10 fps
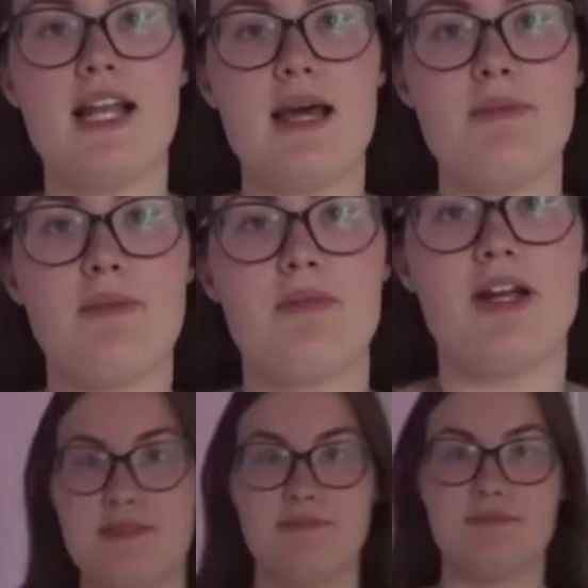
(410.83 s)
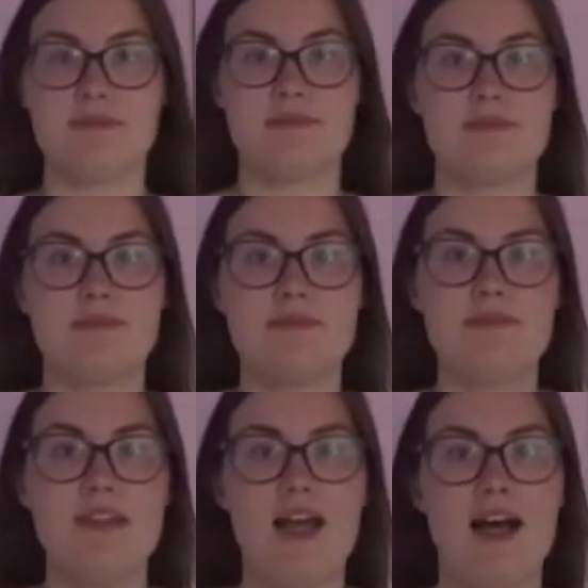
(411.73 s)
leopard print,
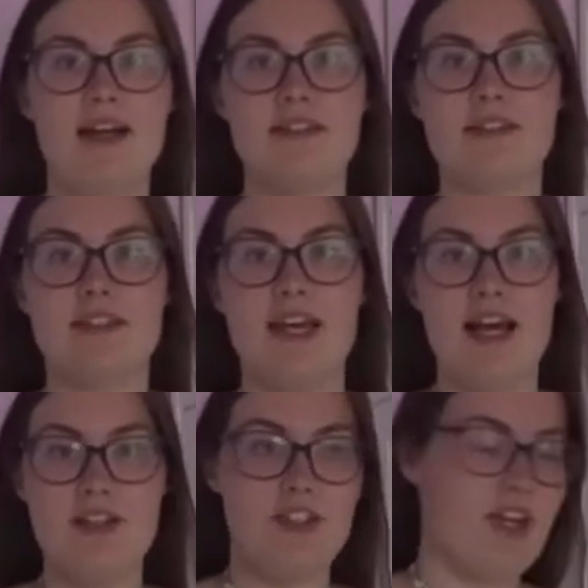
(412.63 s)
and it actually